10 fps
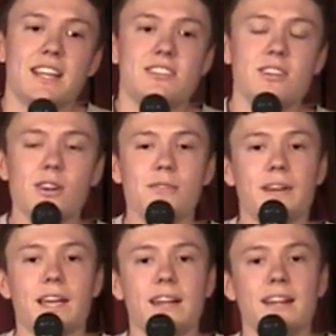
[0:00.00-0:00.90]
Do you
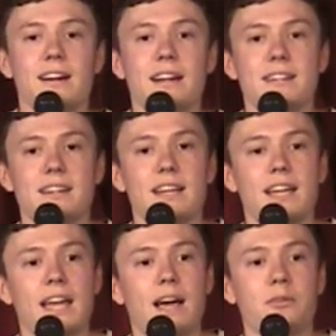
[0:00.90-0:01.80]
have any
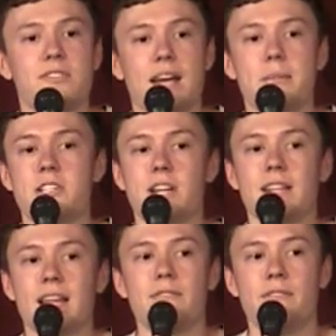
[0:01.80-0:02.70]
idea how
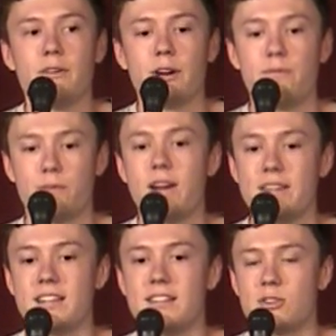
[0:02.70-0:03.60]
damaging that very
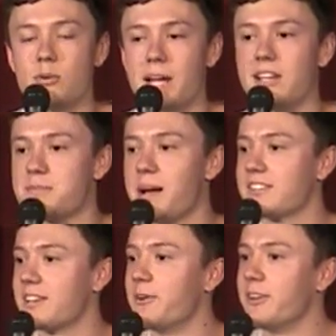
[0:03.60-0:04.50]
phrase is to a man's
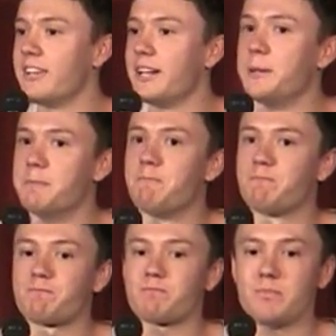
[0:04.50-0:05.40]
masculinity?
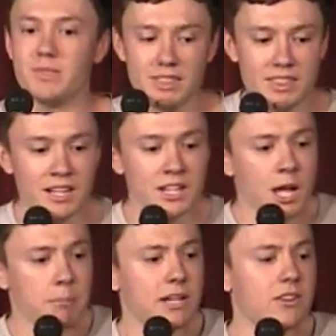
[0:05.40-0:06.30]

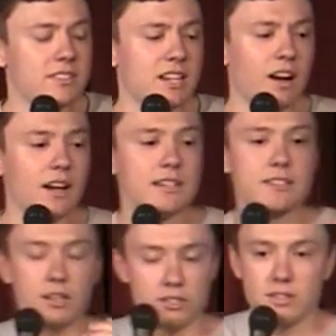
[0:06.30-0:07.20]
Because guys,
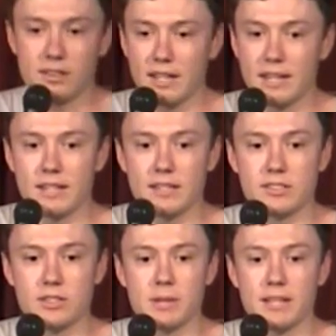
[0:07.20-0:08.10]

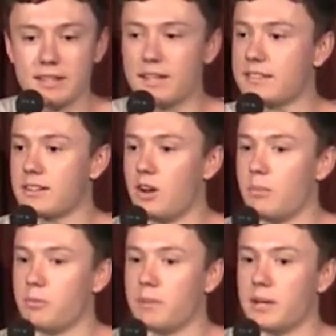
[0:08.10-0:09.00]
ladies, you may think it's a
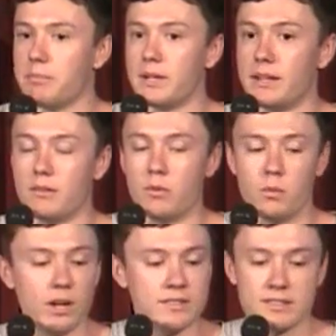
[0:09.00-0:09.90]
compliment, but
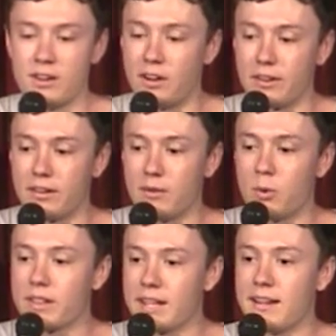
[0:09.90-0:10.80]
it's not.
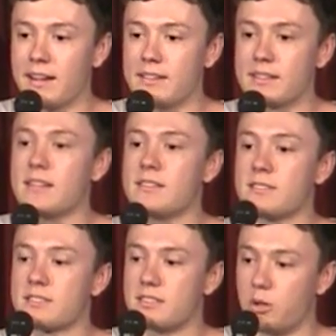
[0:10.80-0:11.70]
What that is
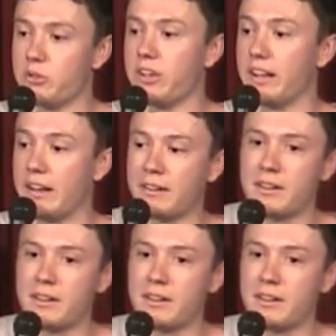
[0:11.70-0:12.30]
insulting.